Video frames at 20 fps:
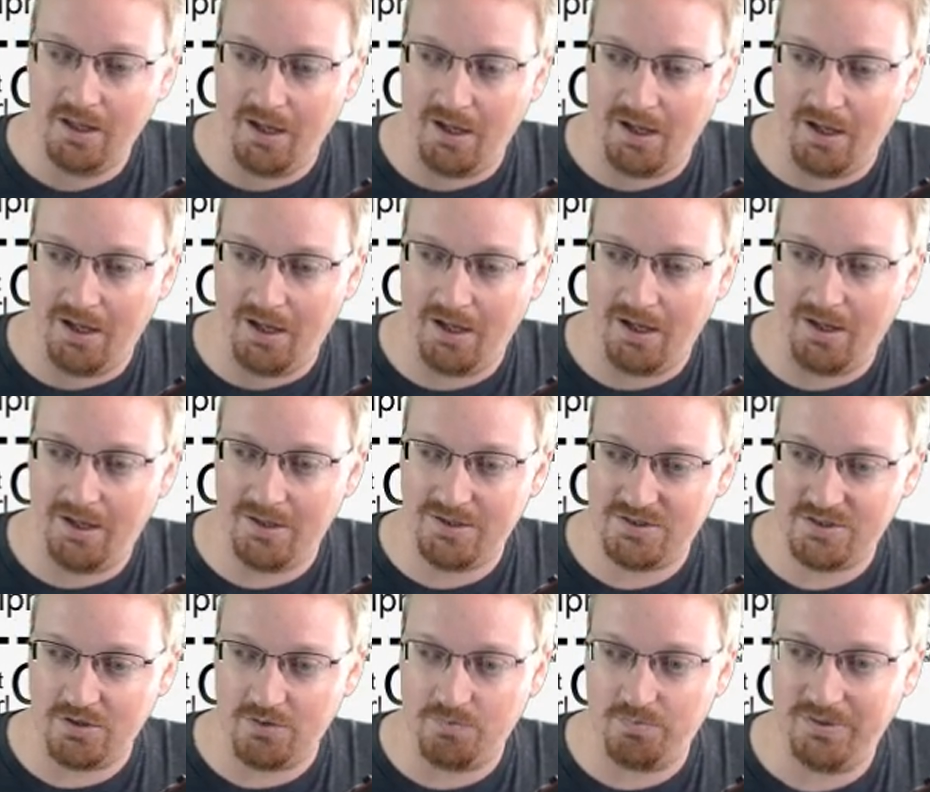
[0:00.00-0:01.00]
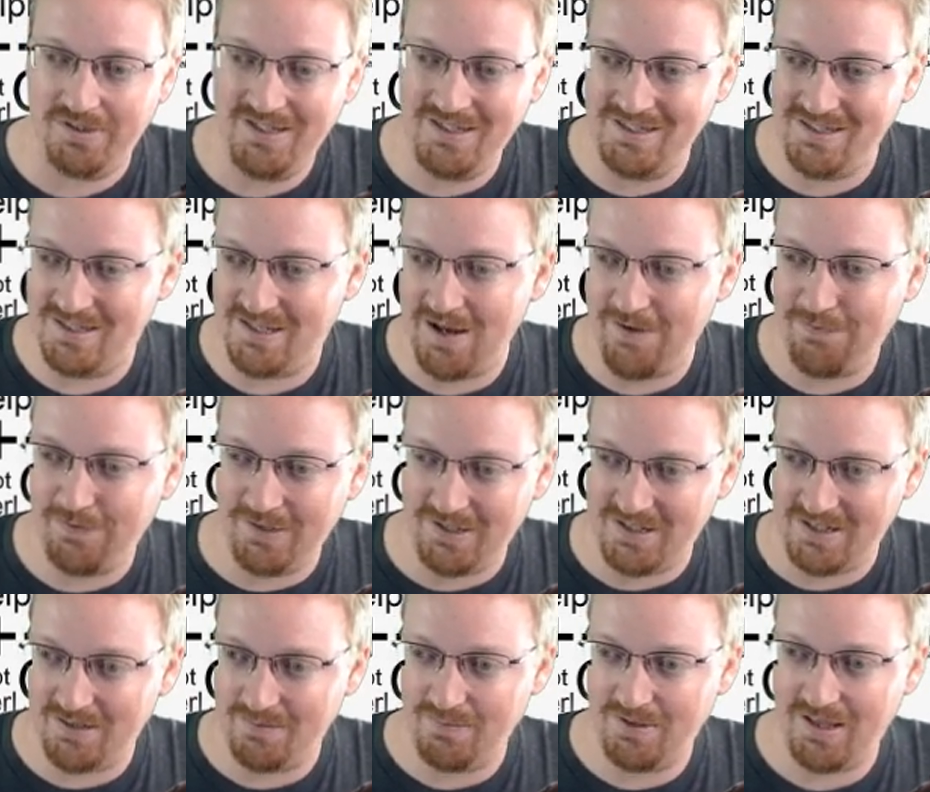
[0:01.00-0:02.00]
So please definitely
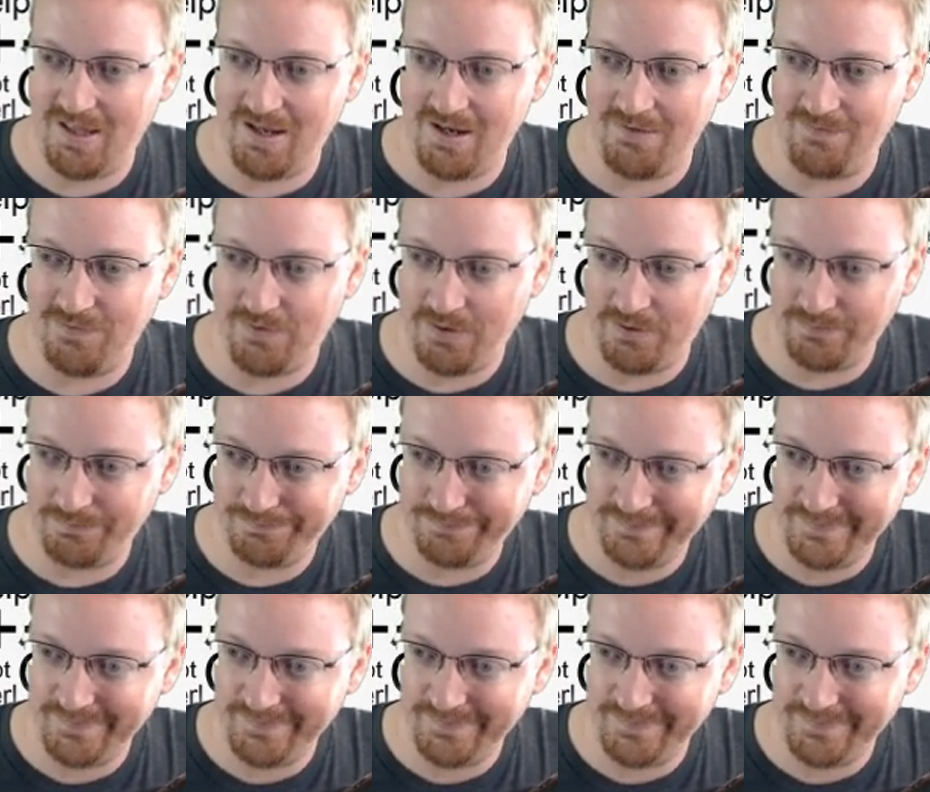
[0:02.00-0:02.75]
send me that info.